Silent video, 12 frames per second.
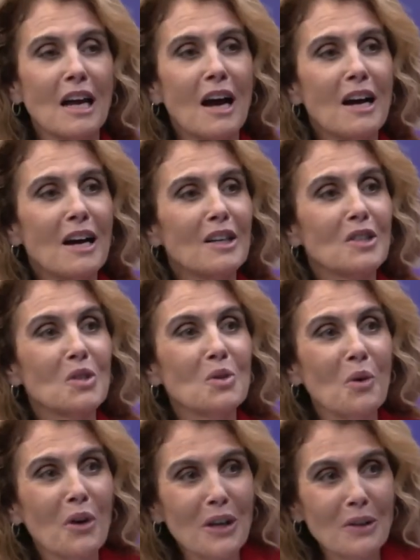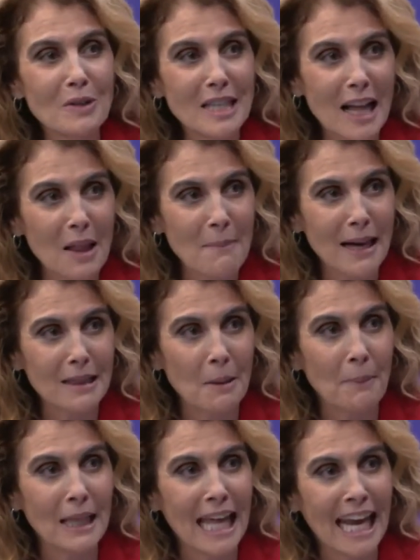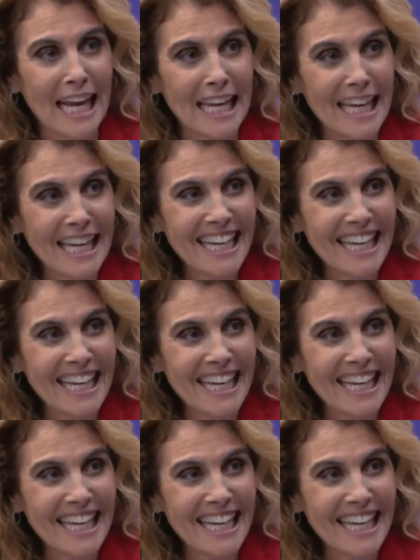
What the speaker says: a story you tell about the plane.